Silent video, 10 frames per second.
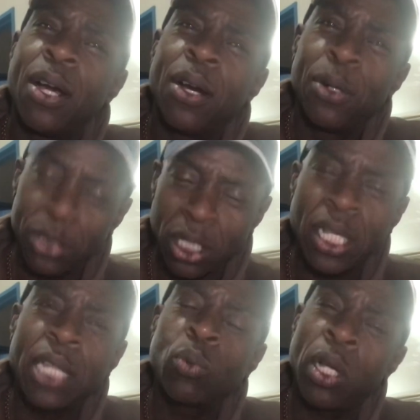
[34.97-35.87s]
Also,
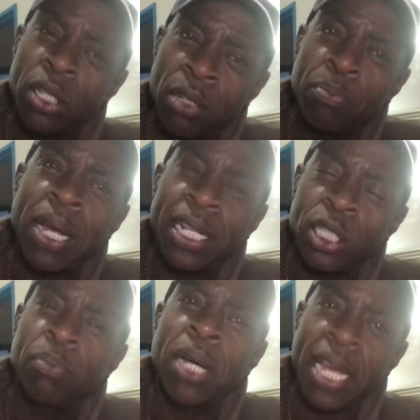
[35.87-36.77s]
guys, welcome back
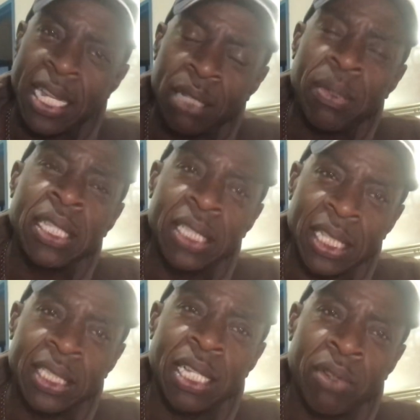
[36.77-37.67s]
to By Any Means
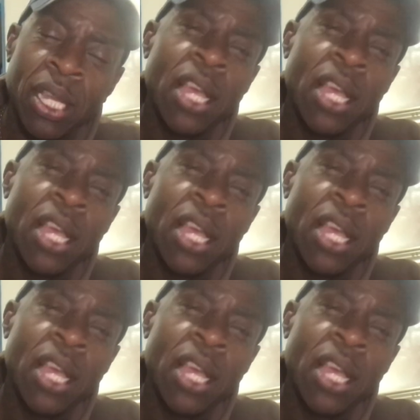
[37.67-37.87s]
Necessary.